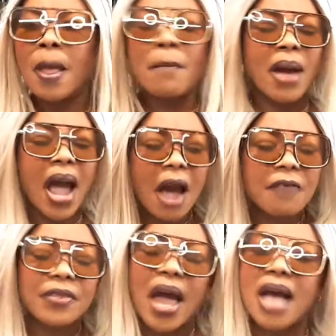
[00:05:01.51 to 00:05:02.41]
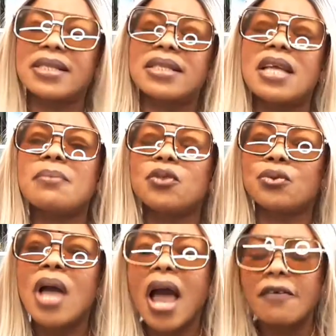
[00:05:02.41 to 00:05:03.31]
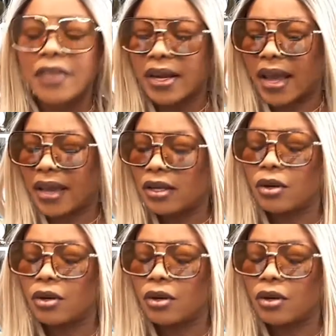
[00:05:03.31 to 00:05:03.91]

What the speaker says: But after asking them to, after they,